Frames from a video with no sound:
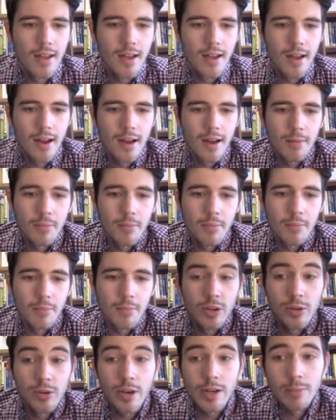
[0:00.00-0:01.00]
the
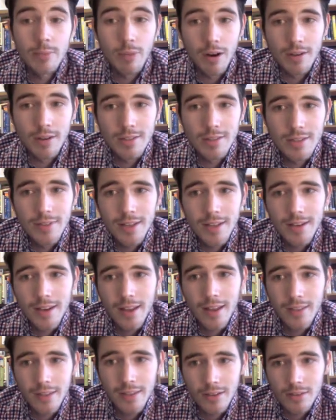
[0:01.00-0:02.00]
great parts of it,
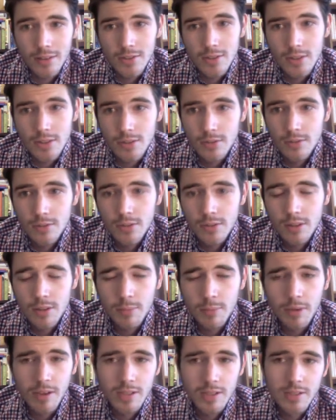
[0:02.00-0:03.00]
and then also the
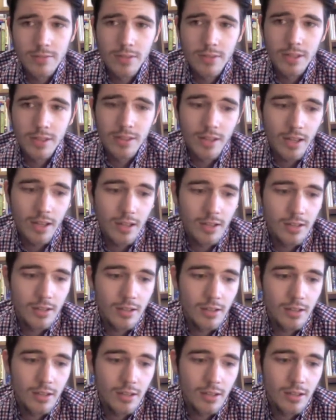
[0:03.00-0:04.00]
parts of it that
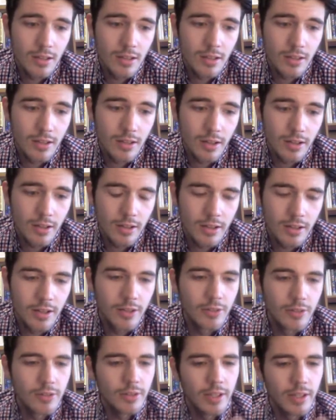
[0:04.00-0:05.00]

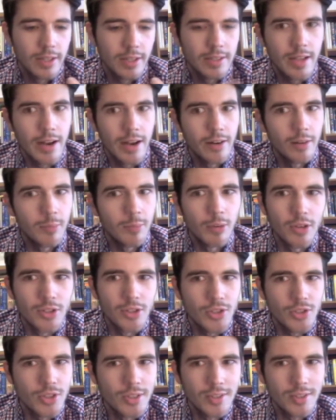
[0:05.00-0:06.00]
can like tear a
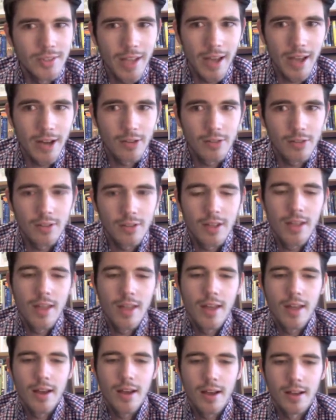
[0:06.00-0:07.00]
person down.
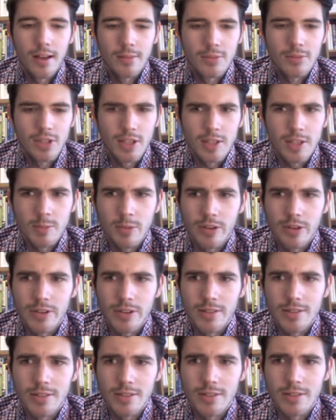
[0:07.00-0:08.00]
She
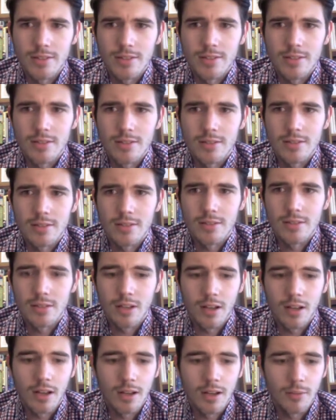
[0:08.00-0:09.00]
experiences
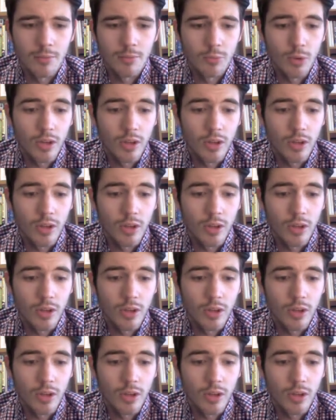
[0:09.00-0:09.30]
what